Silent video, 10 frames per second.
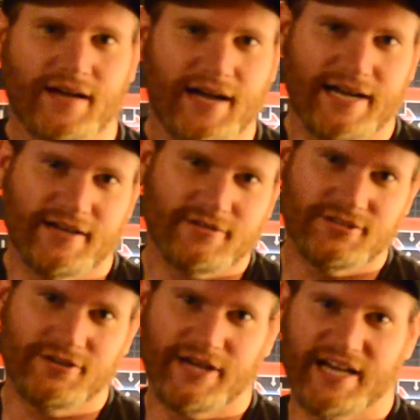I
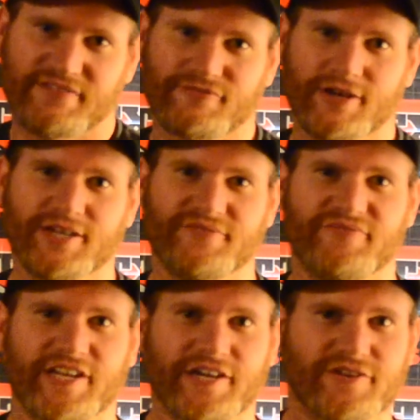also have running
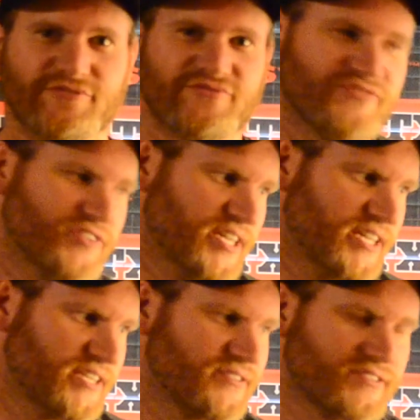videos for
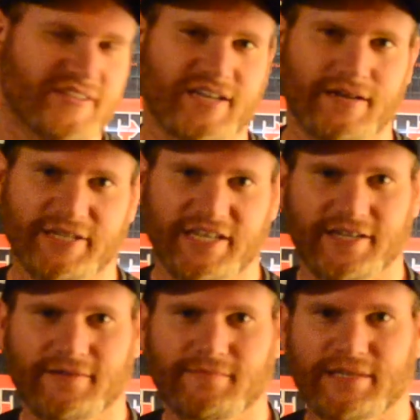this coming
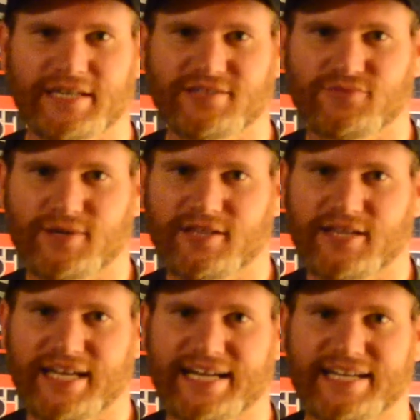up, as
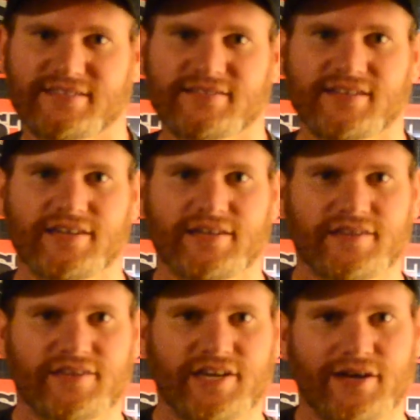well as
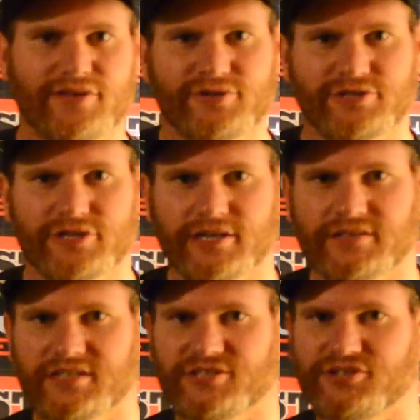the other
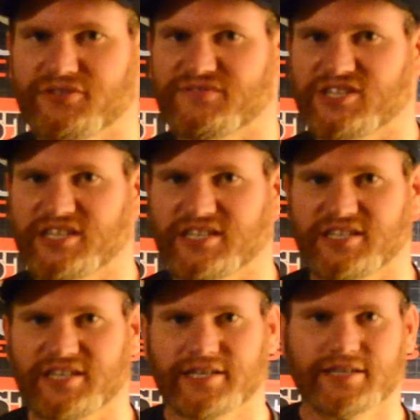trucks that you have seen in
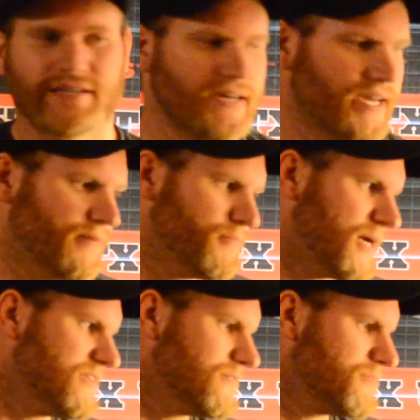here, and
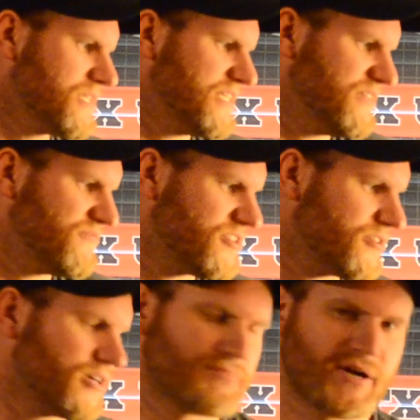possibly
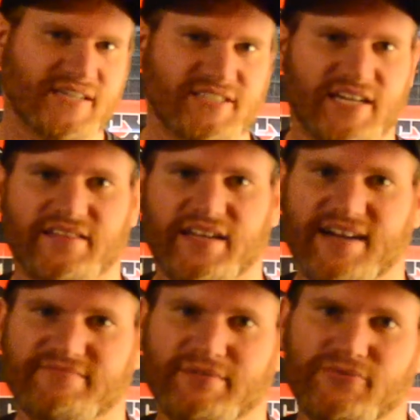even a project that
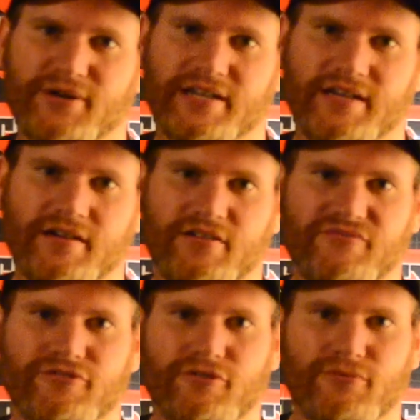I've been working on
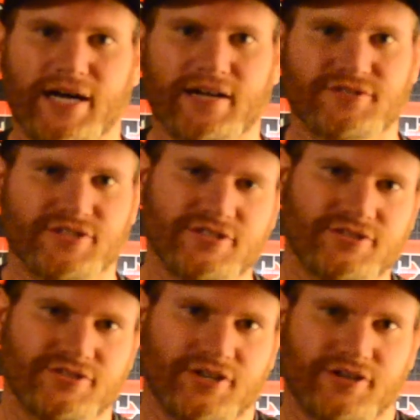for a while, just
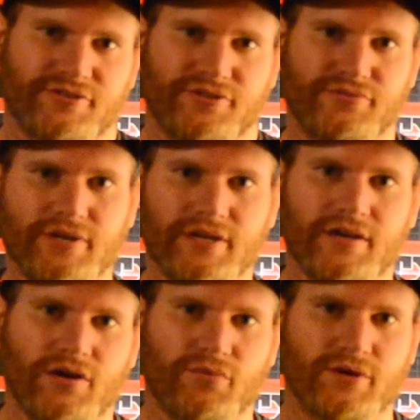to show you
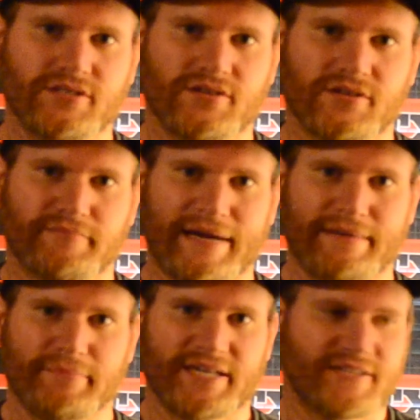what's on
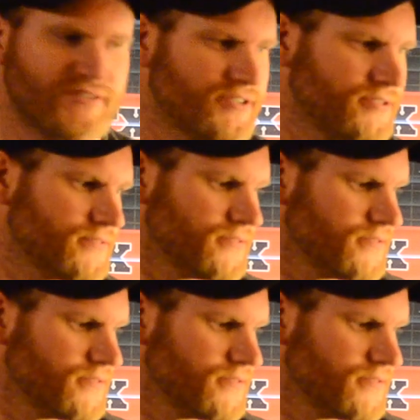my bench,